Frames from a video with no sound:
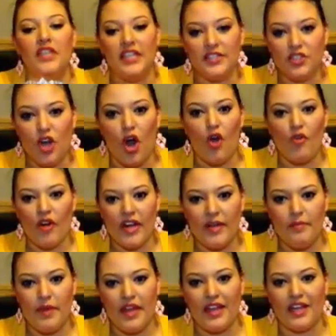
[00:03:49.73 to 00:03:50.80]
it's
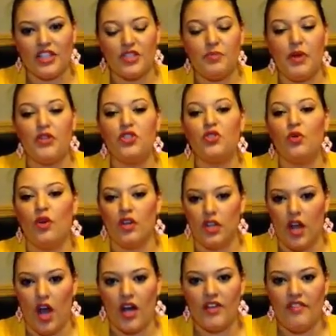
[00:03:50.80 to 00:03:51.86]
already being exposed to a
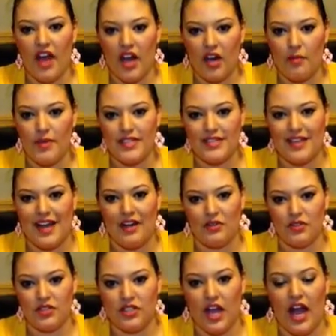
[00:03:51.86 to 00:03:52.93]
lot of elements
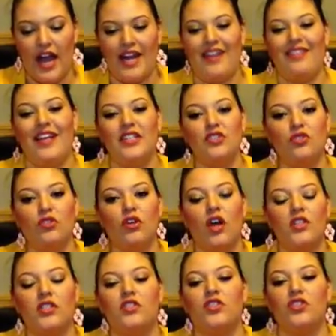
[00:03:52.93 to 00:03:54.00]
outside, and that's going to
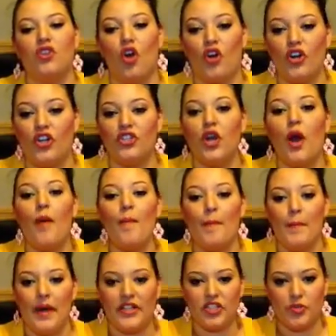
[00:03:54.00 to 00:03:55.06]
cause it to tarnish
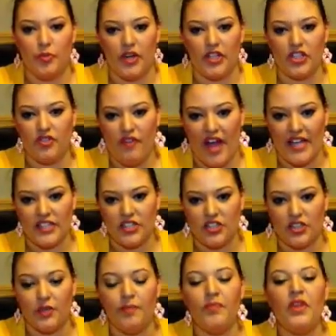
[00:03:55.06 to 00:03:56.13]
much, much
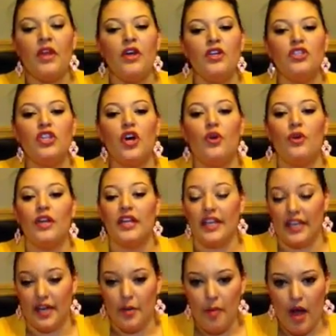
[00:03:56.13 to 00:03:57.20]
faster. So
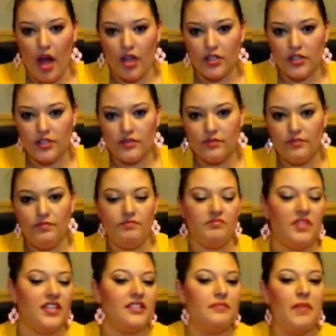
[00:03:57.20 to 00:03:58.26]
get a box.
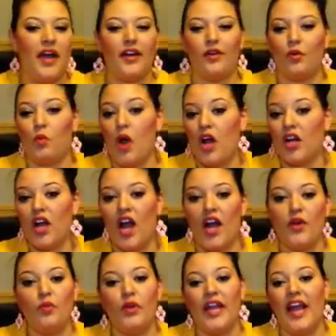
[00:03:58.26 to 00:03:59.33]
Doesn't matter what
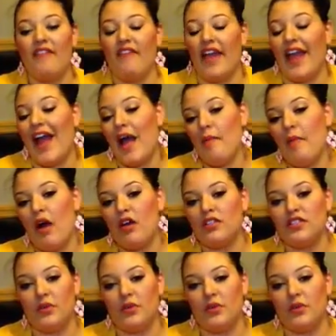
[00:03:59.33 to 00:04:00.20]
kind. We have a hat box